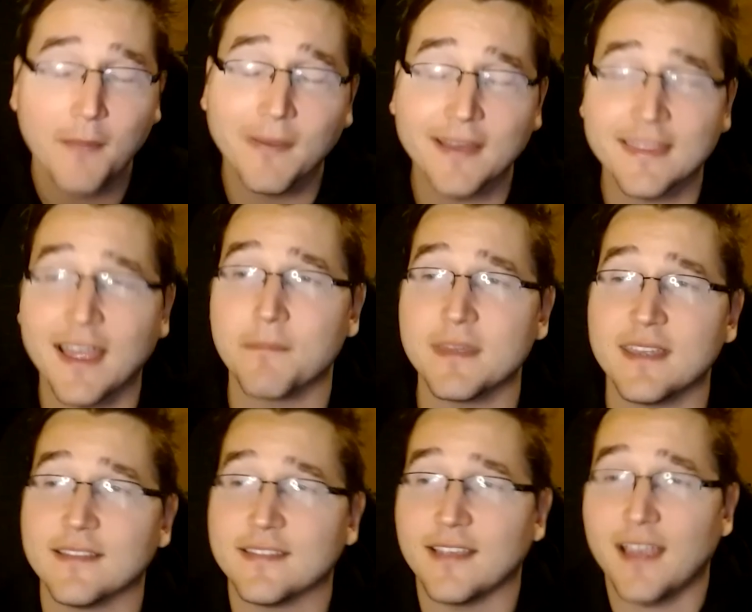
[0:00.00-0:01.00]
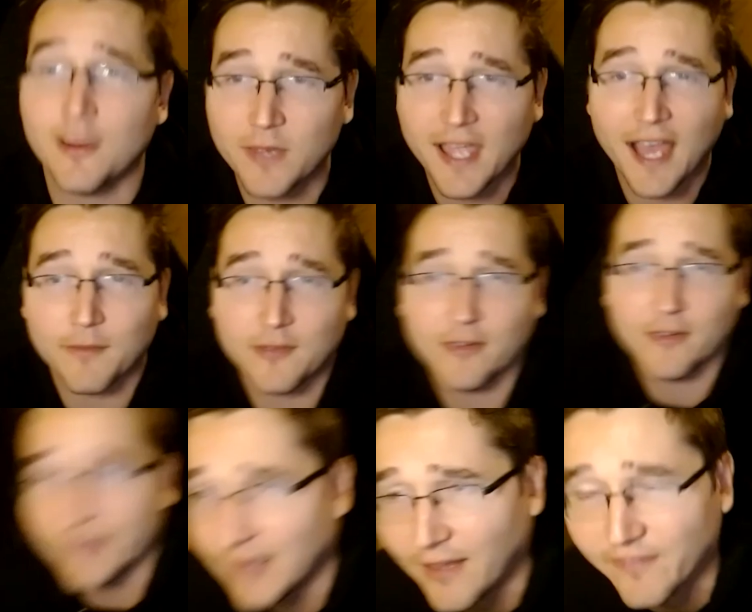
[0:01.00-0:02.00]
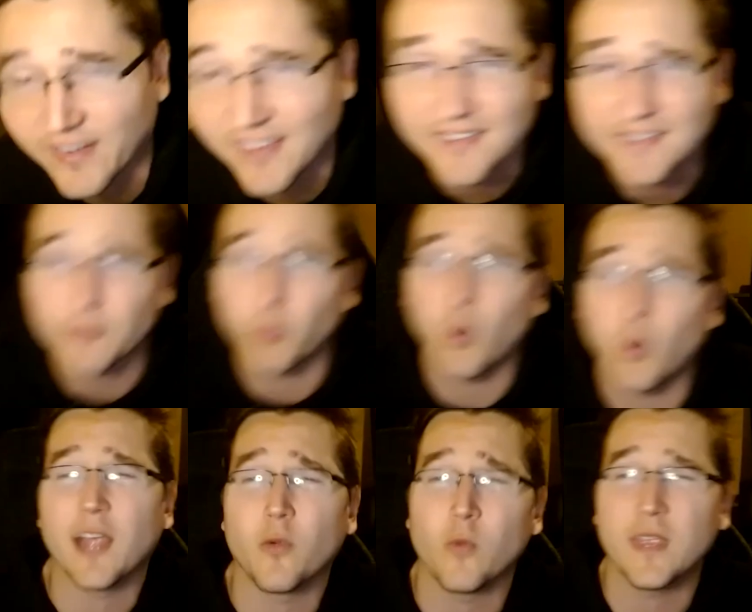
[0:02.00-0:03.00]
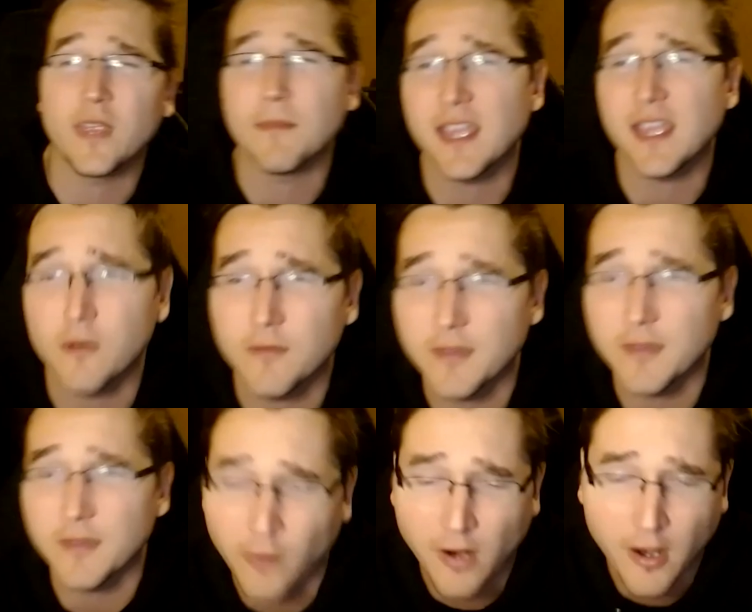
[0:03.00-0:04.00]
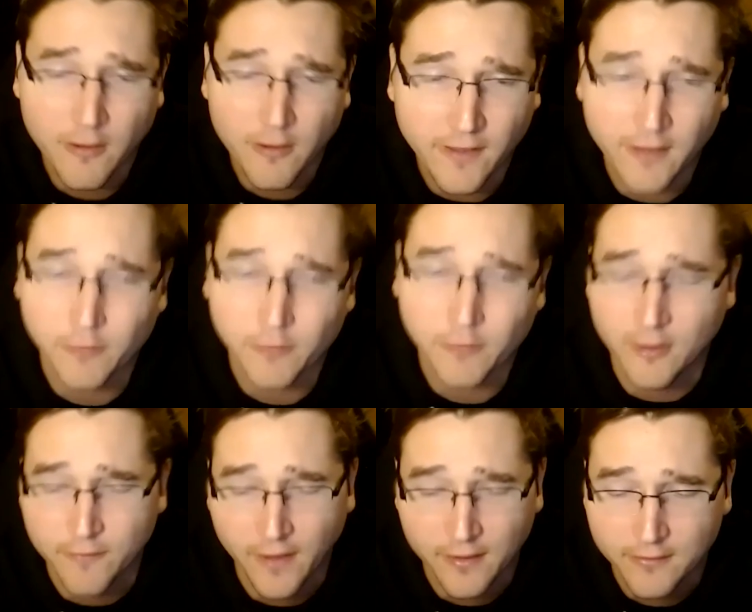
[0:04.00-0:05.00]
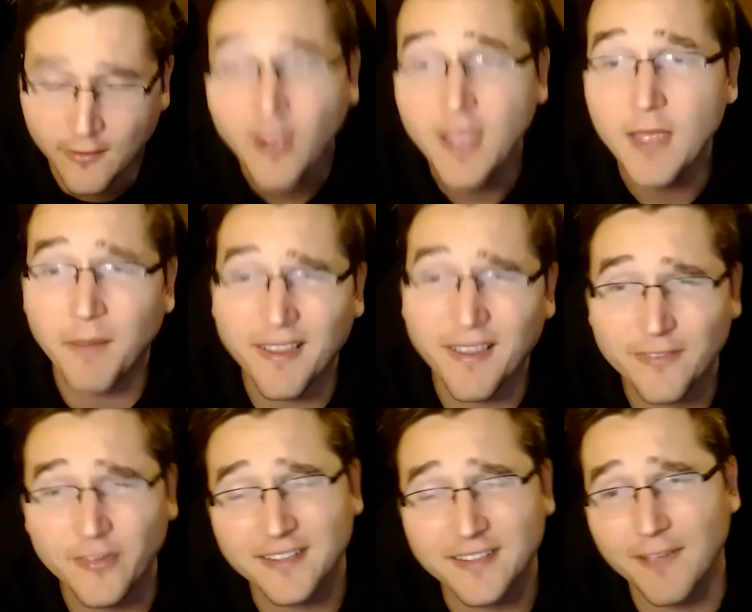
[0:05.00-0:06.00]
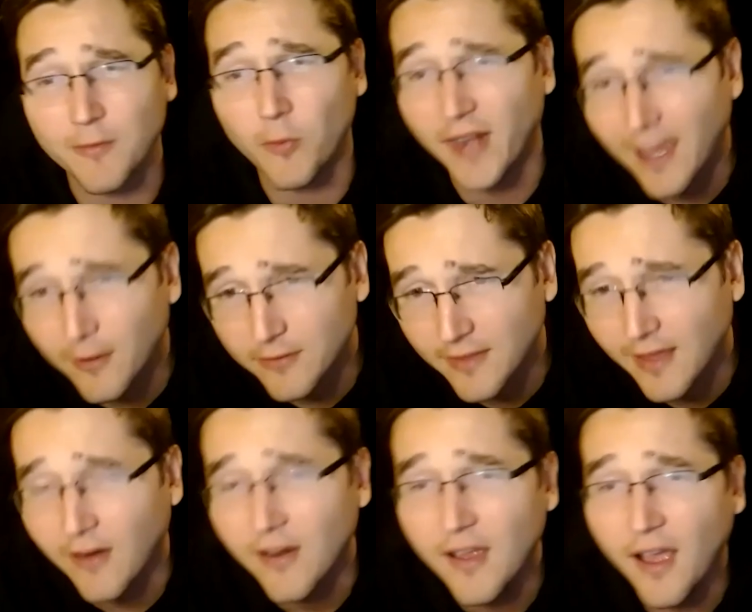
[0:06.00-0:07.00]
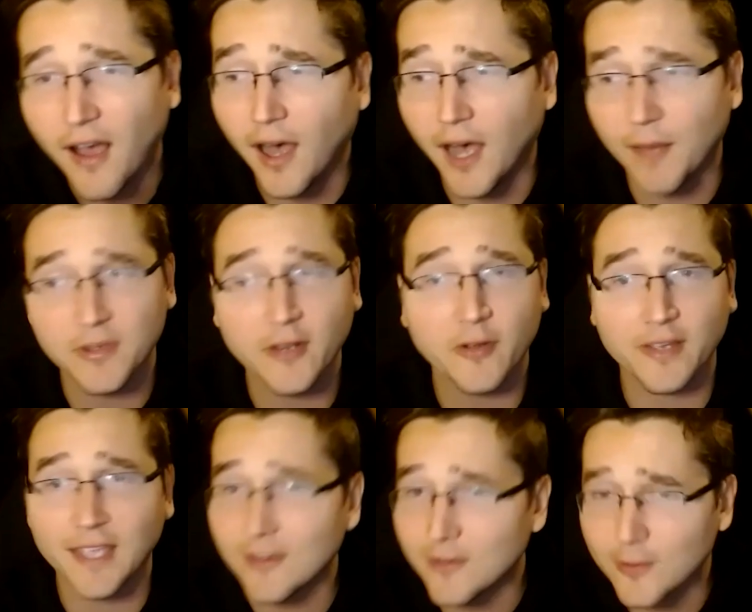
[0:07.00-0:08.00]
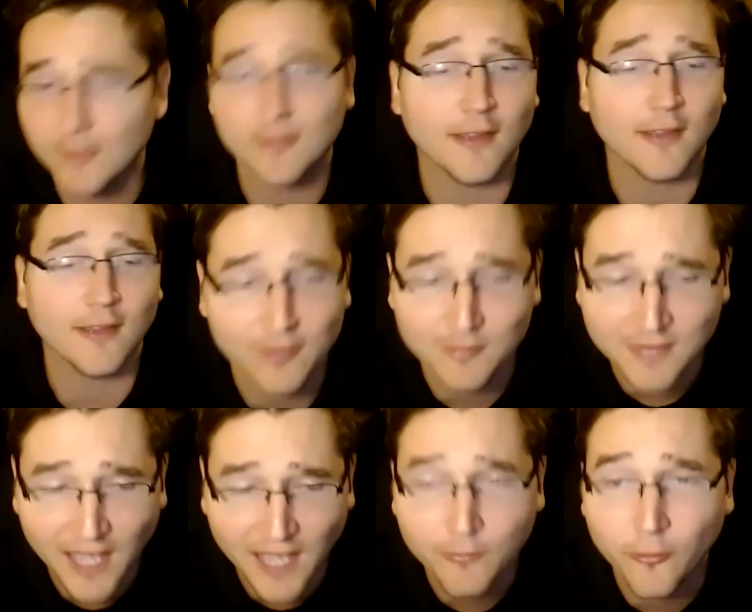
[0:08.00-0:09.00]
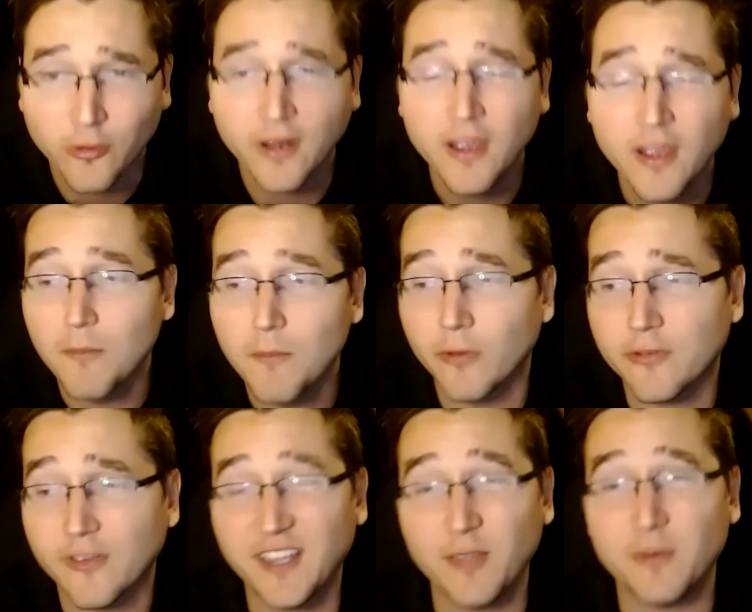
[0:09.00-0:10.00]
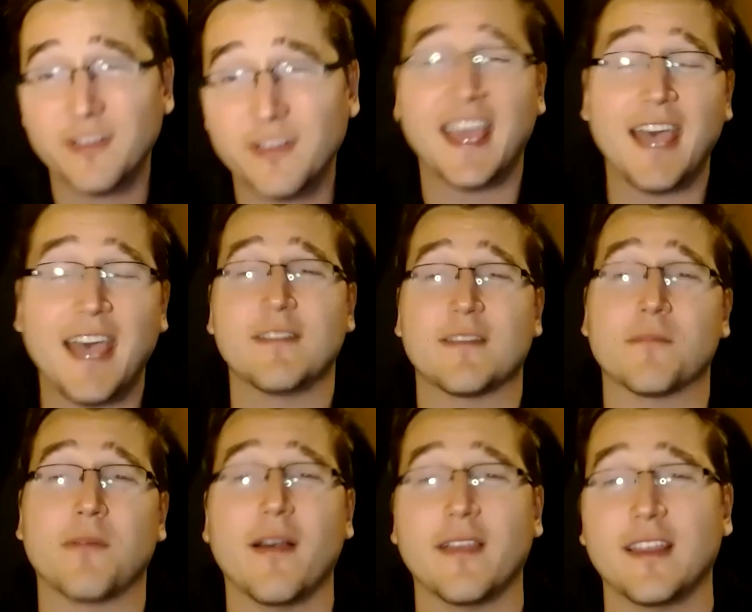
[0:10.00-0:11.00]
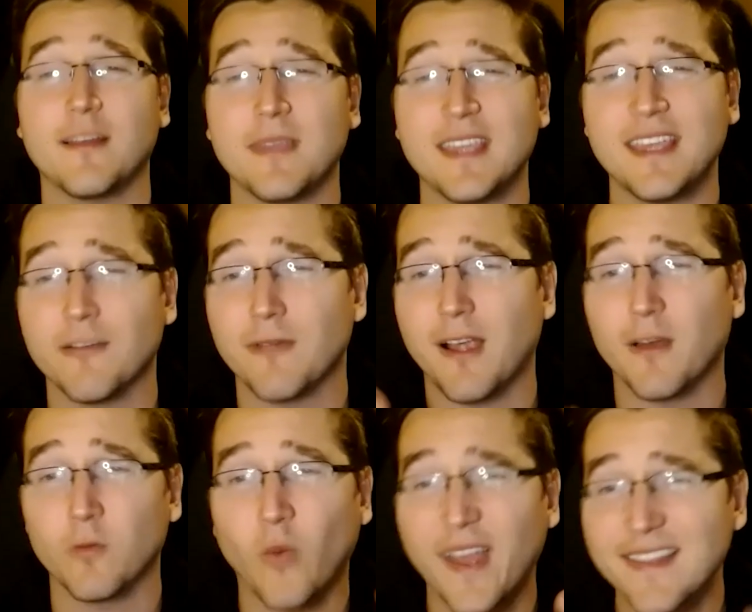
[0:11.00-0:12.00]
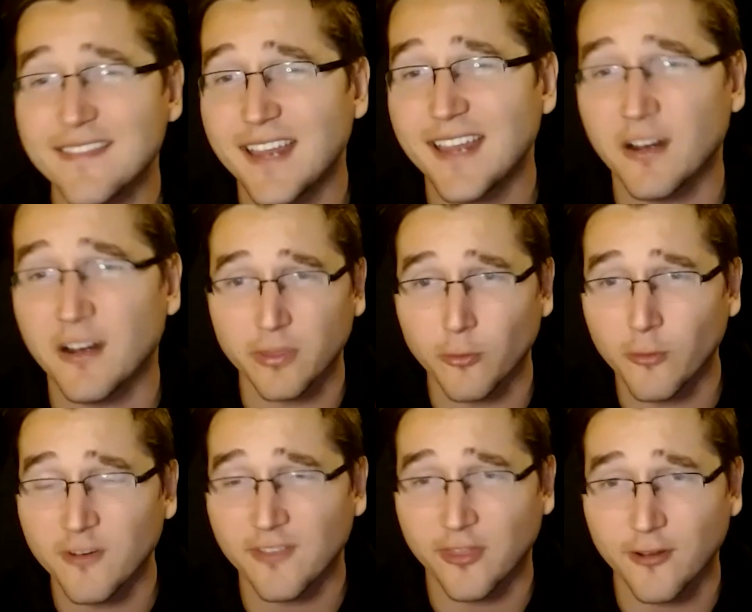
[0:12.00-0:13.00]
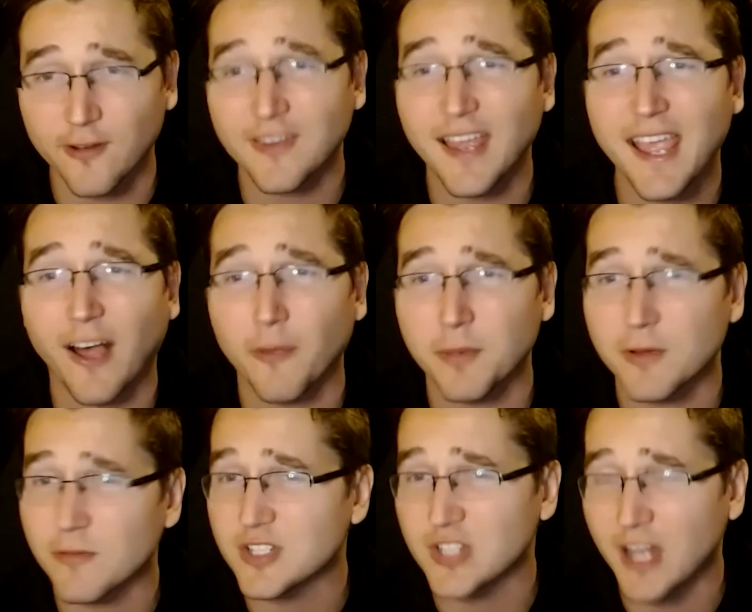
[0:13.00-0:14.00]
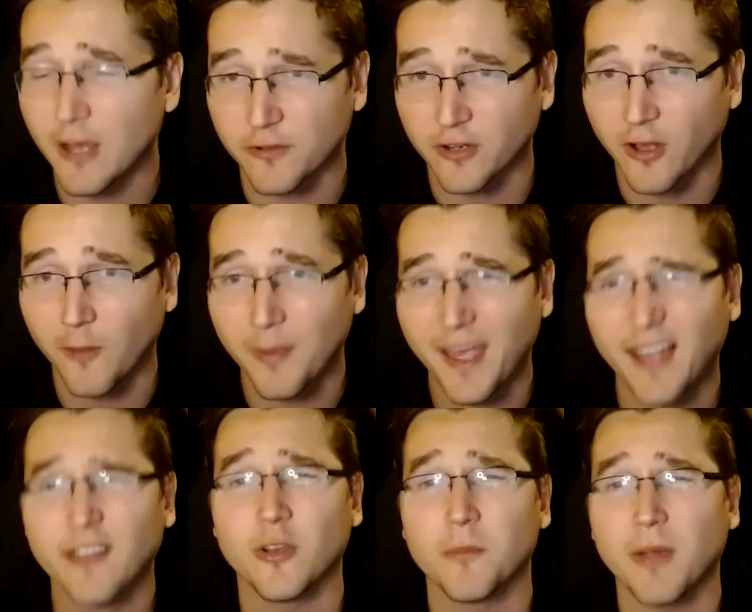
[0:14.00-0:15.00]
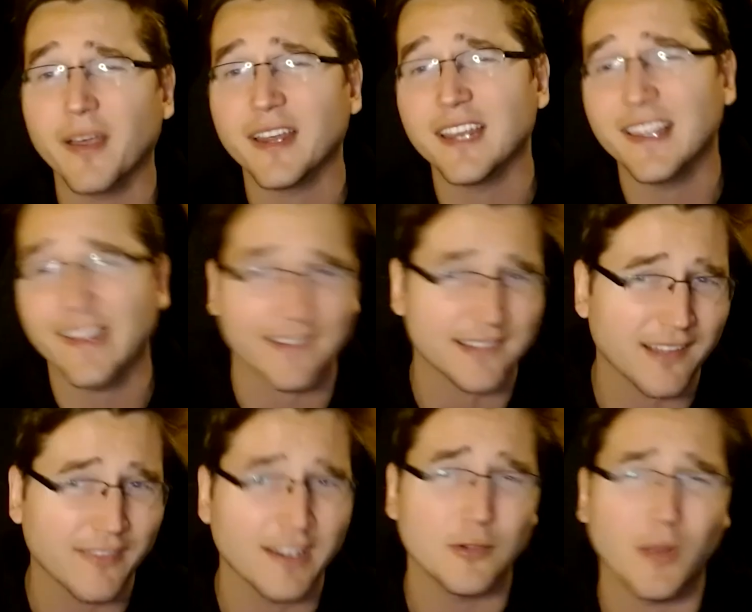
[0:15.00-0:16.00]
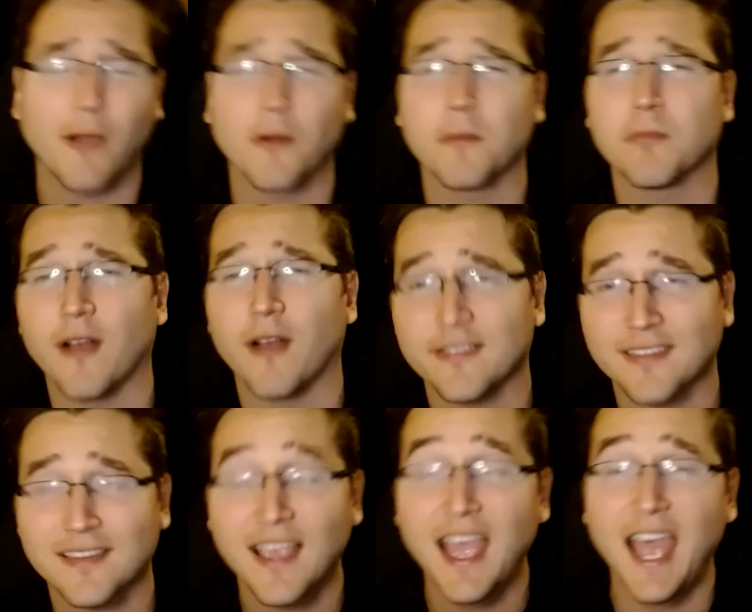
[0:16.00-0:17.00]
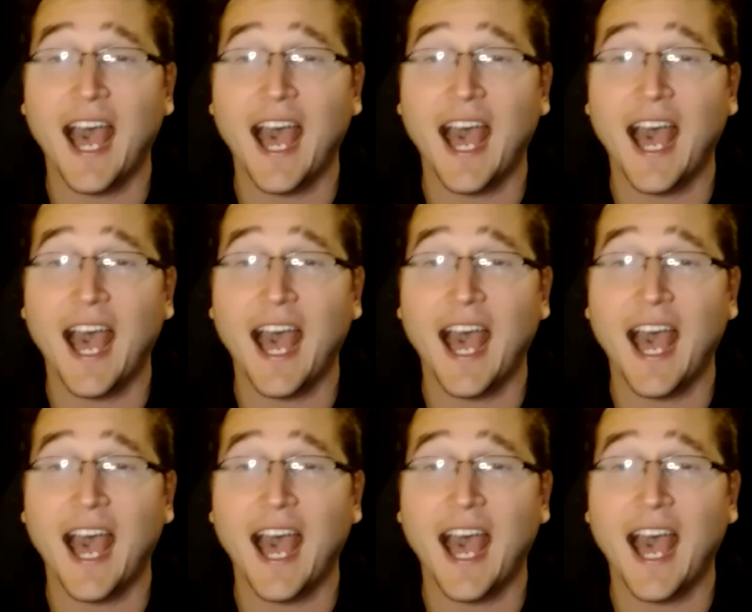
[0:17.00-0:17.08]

But that being said, we absolutely love it. And this is why we make movies for our fans with our fans. So best of luck to everyone out there. Um, you know, again, you do still have some time for it. Most likely what's going to happen is I'm probably going to be around Wednesday th- Thursday. I'll be reaching out for callbacks. So I'm probably going to need like a 72 hour process.